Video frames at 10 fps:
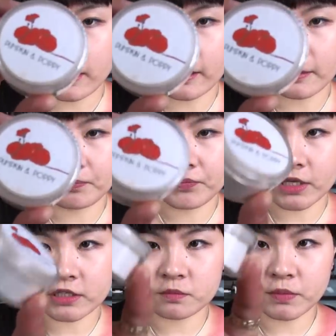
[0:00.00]
Um,
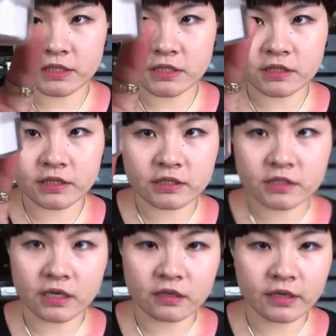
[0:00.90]
it's basically, it's
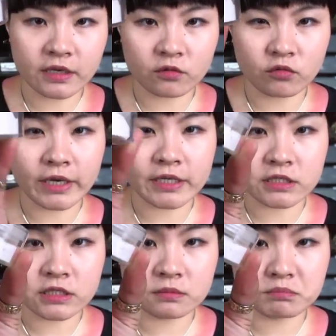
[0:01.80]
kind of like a
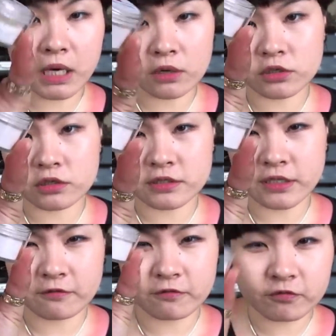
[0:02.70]
rice powder. It's
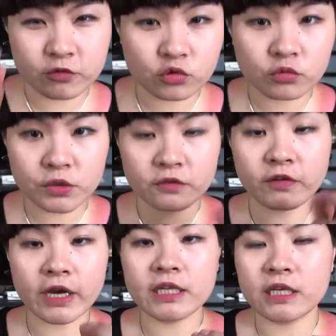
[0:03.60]
like super
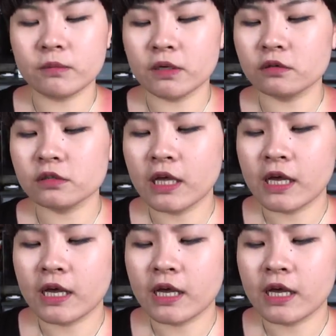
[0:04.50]
finely milled.